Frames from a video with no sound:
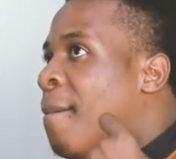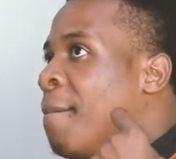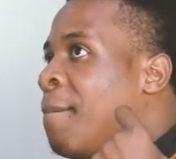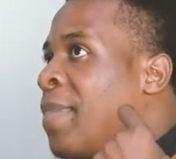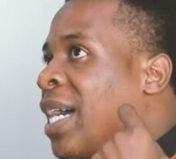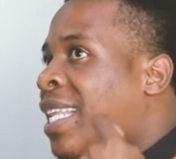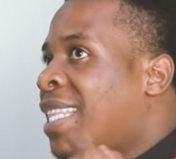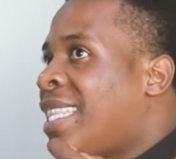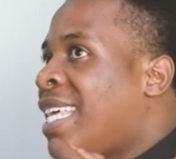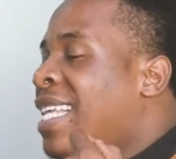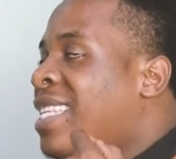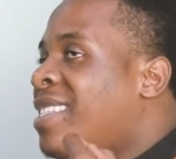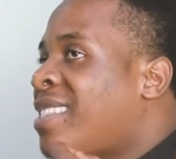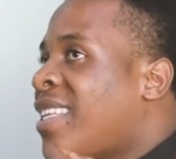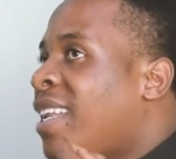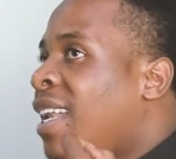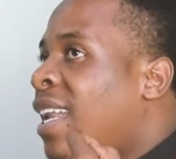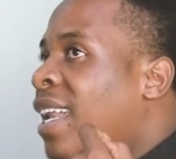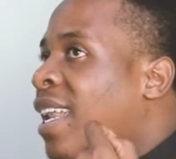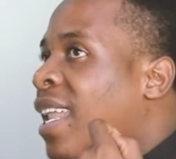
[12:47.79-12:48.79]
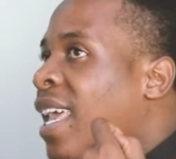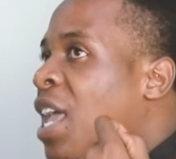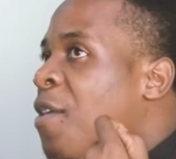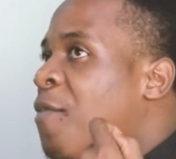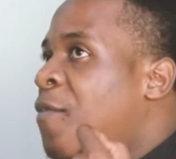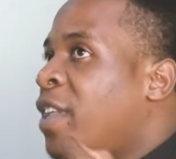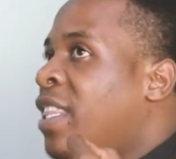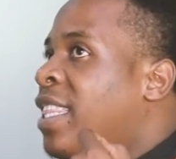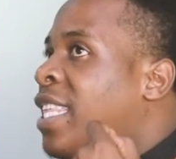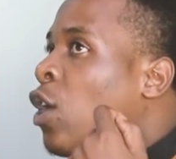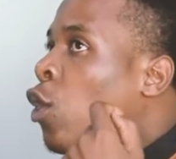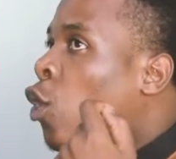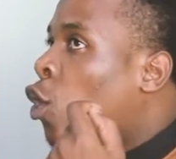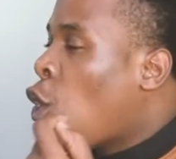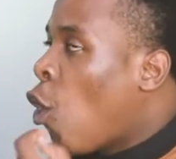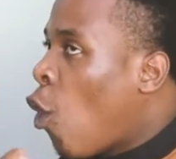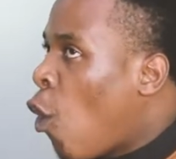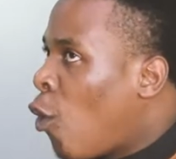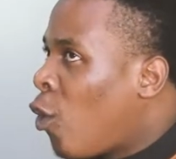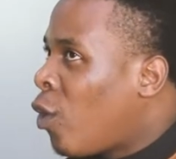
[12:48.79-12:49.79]
But there is everything
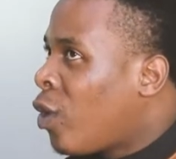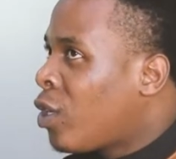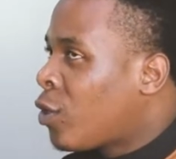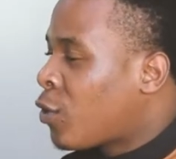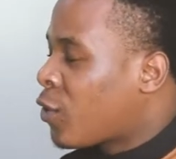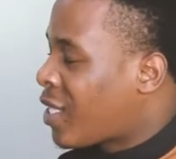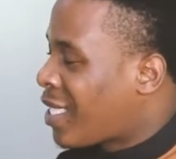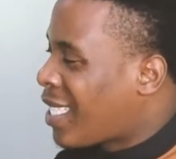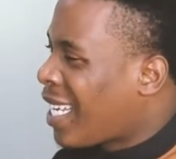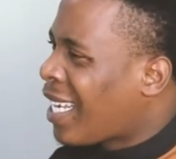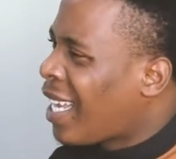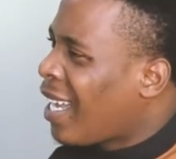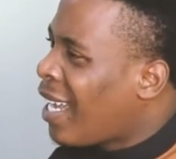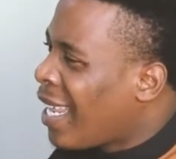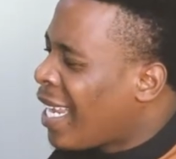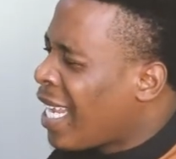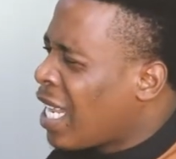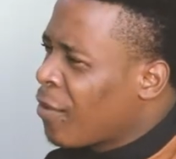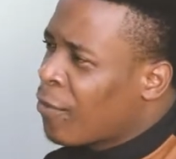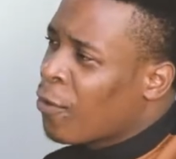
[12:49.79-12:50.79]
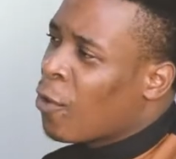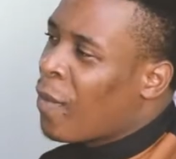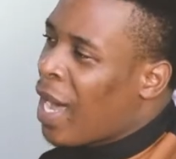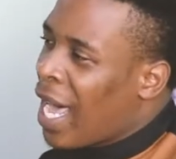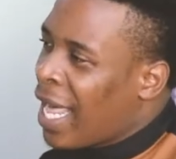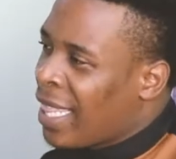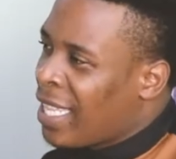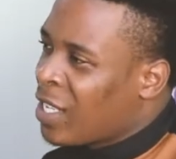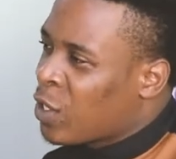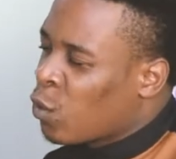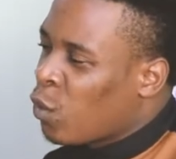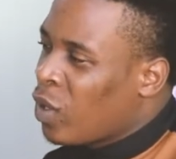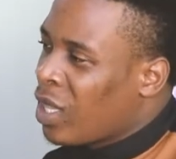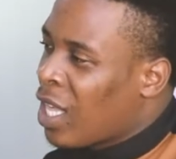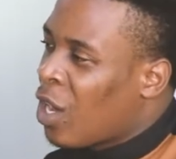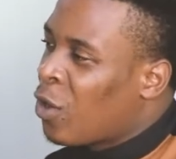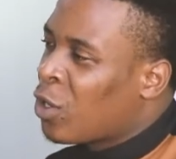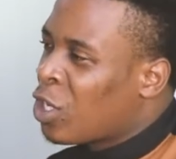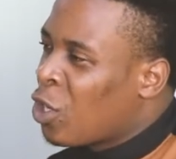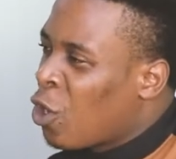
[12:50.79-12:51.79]
wrong to start learning from others
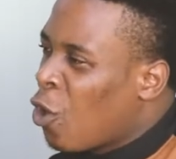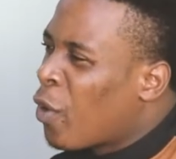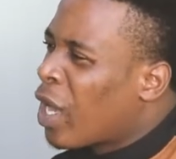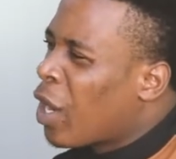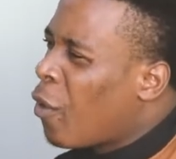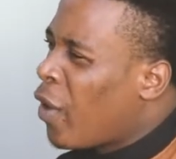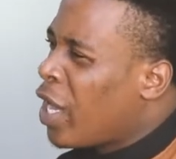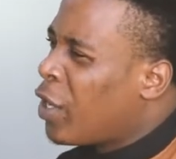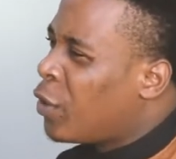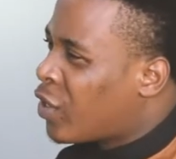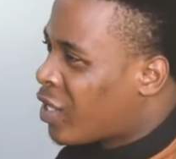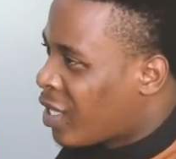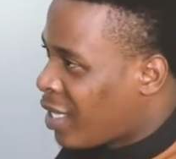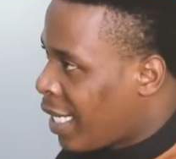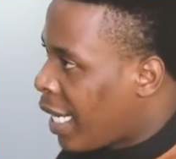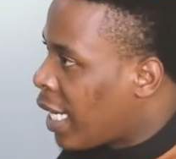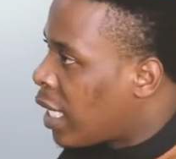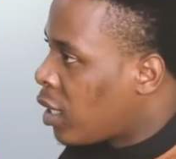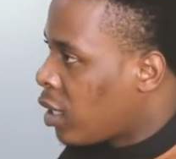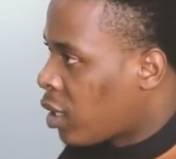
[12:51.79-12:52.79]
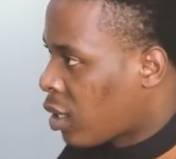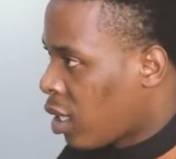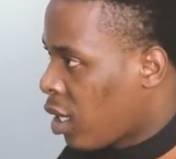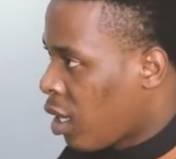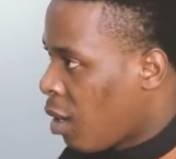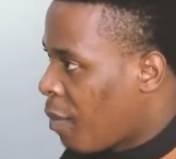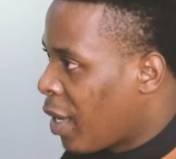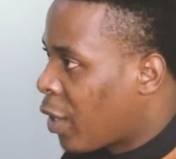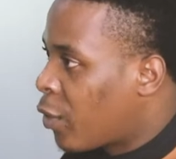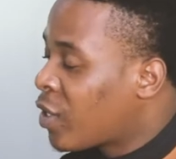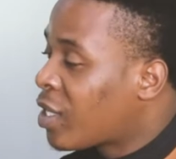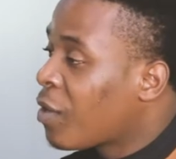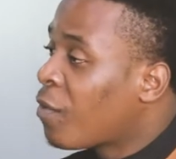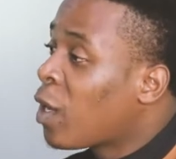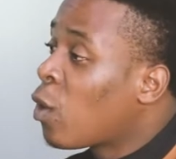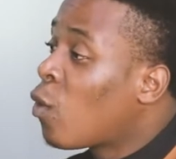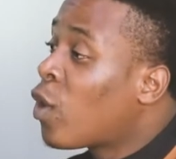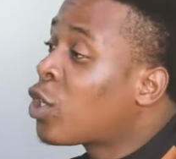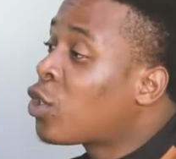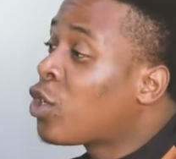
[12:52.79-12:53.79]
without knowing where you stand. Because
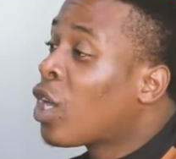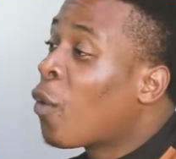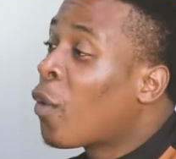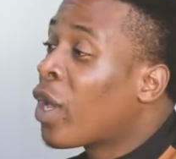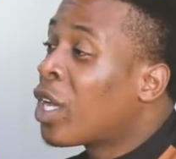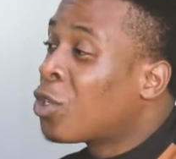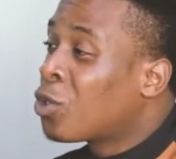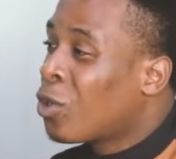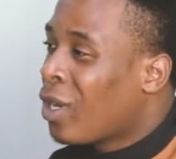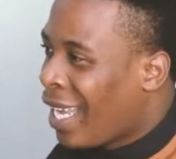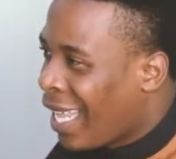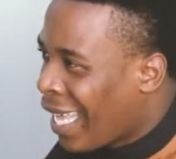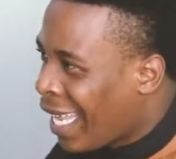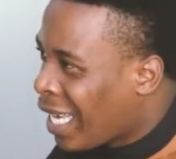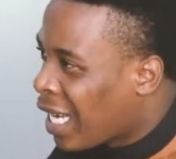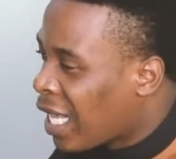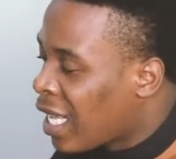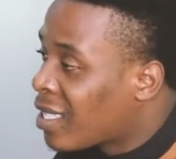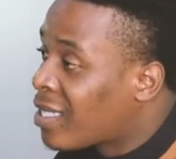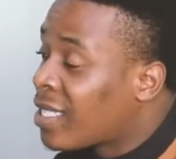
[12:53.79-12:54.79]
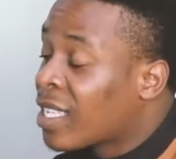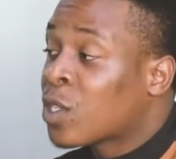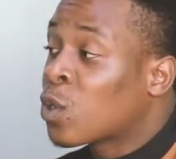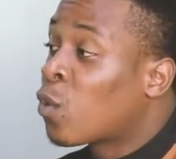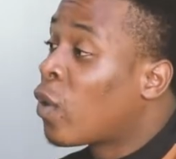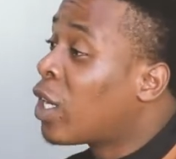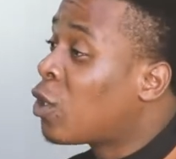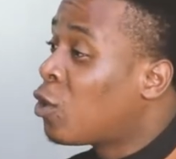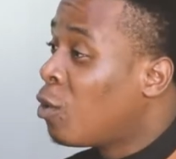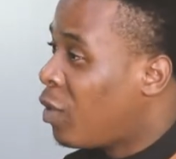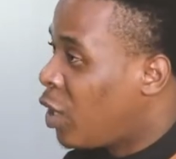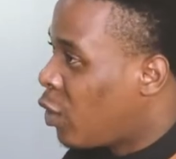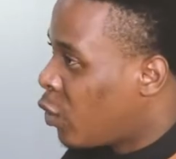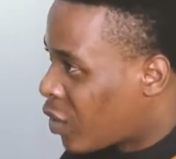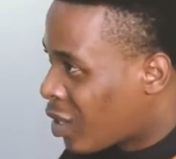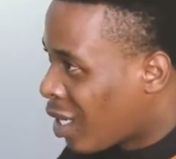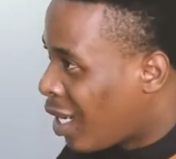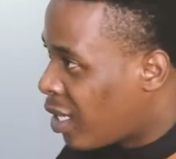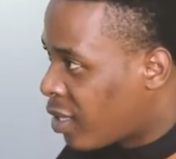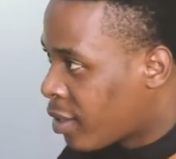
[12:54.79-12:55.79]
even what you're going to learn is just going to be
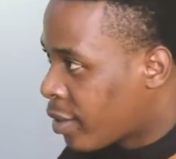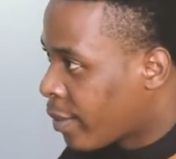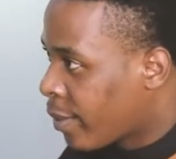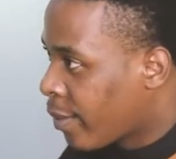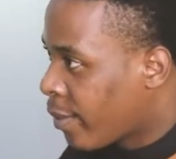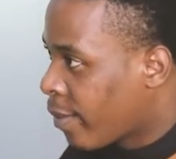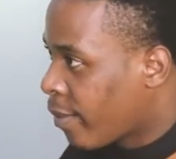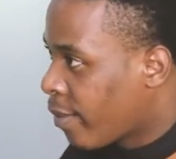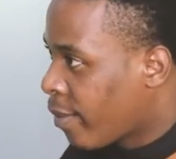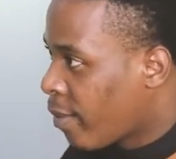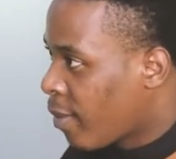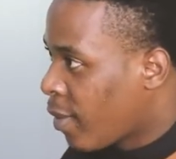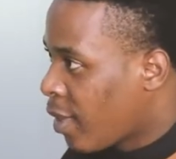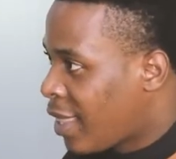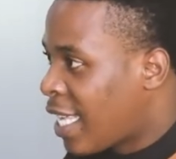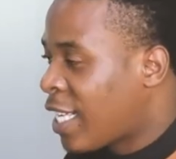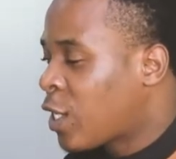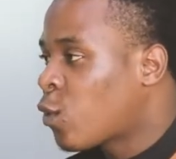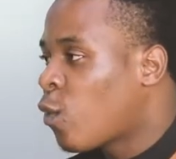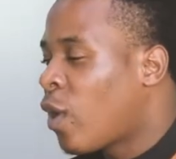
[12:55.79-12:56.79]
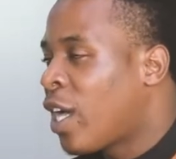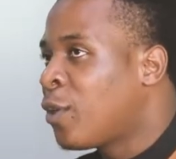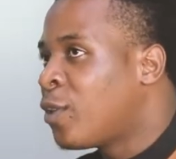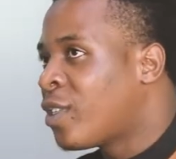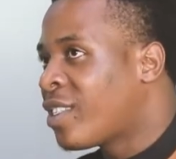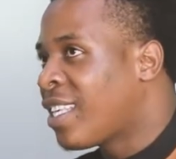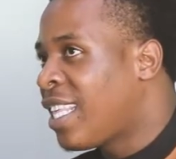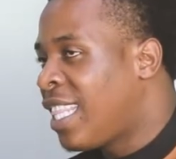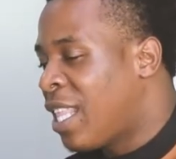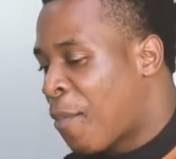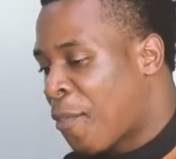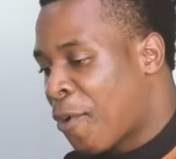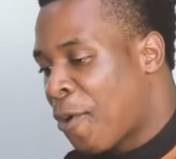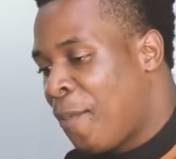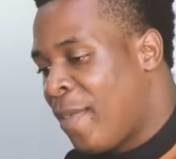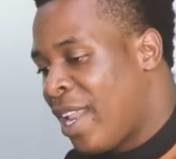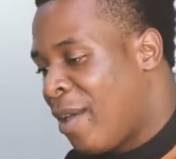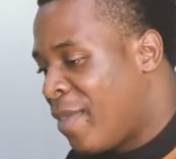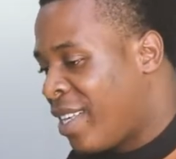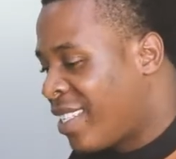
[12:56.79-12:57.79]
useless. That's why you see the
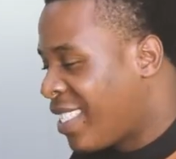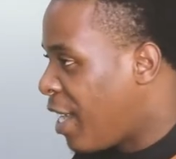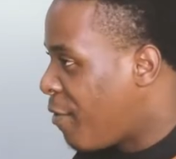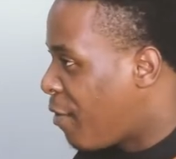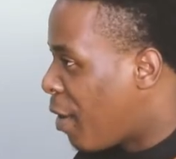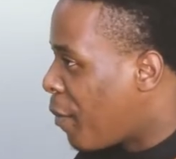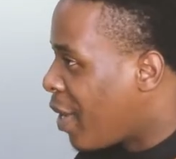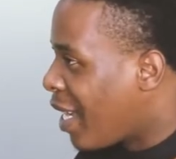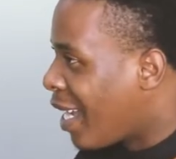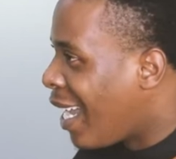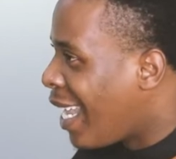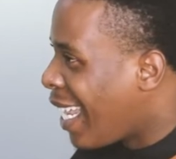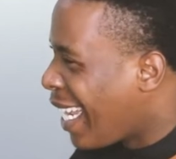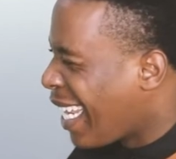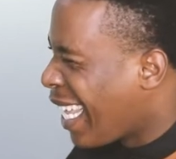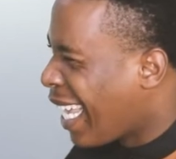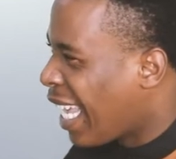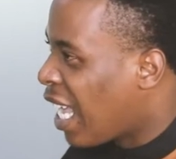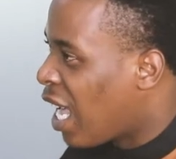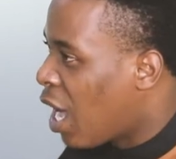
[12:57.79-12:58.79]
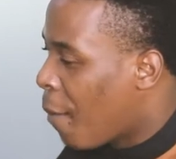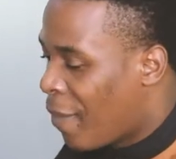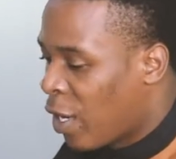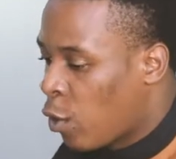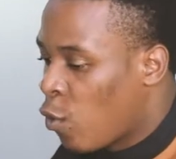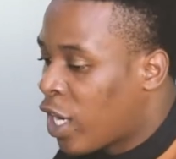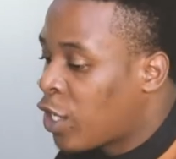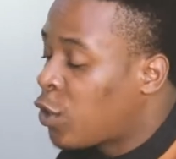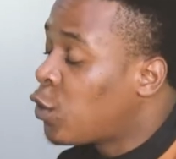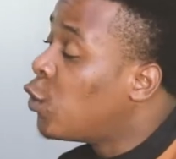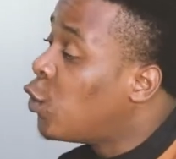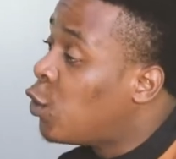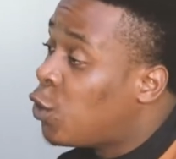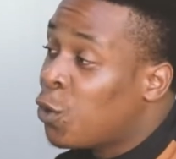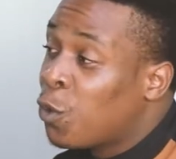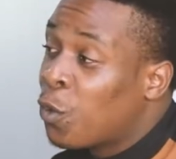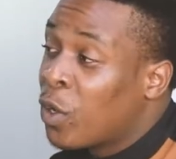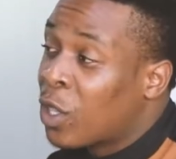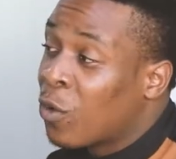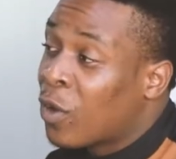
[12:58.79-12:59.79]
problem has never been learning, but what you
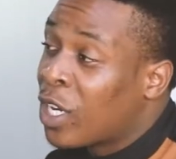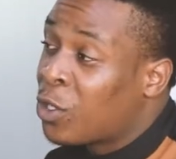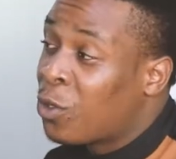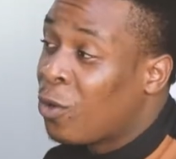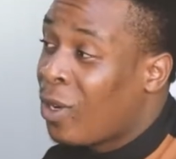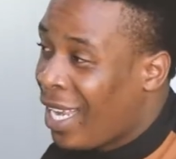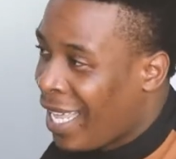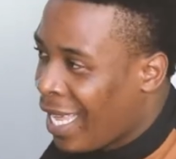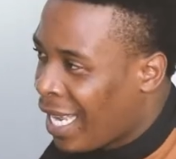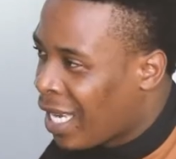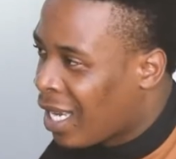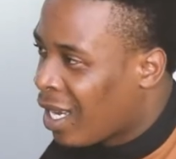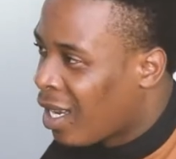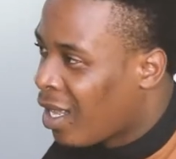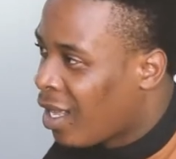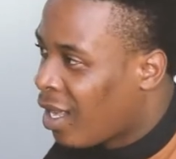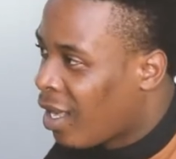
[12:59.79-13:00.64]
do with what you learn.